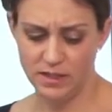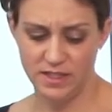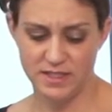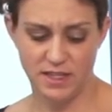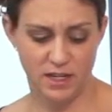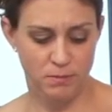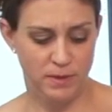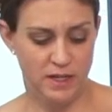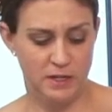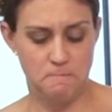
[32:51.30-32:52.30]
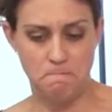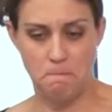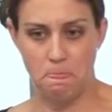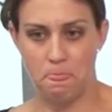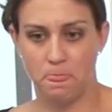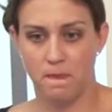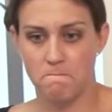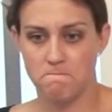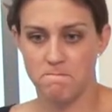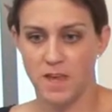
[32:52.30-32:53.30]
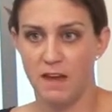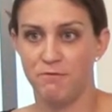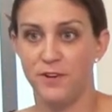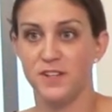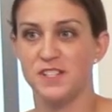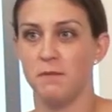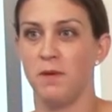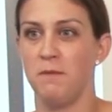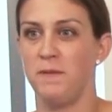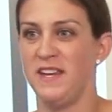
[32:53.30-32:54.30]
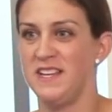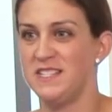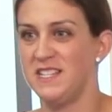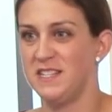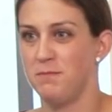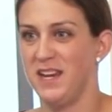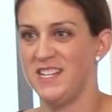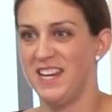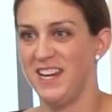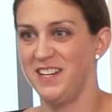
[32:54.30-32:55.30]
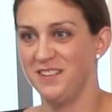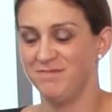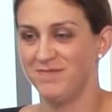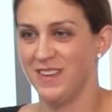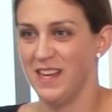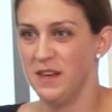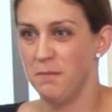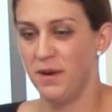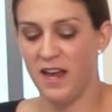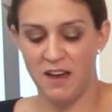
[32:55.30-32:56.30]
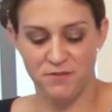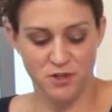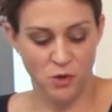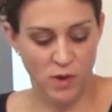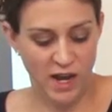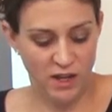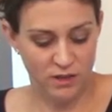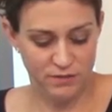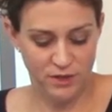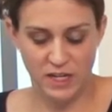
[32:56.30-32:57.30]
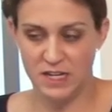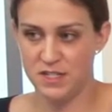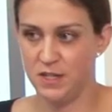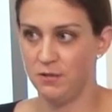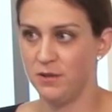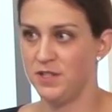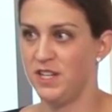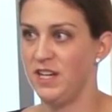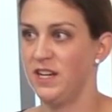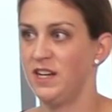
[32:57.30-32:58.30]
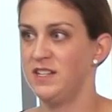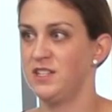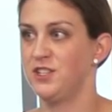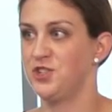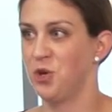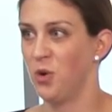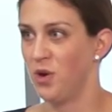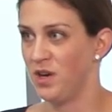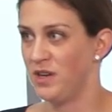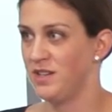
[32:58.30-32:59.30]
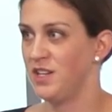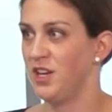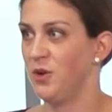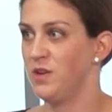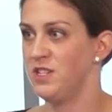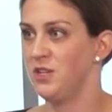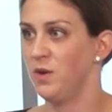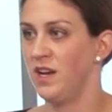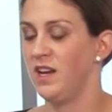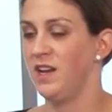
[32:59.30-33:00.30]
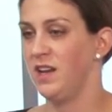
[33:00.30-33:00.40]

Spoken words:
It's going to be, at first it might be easy to maintain, but after a while, if you get into the routine and it's a chore to go and do it,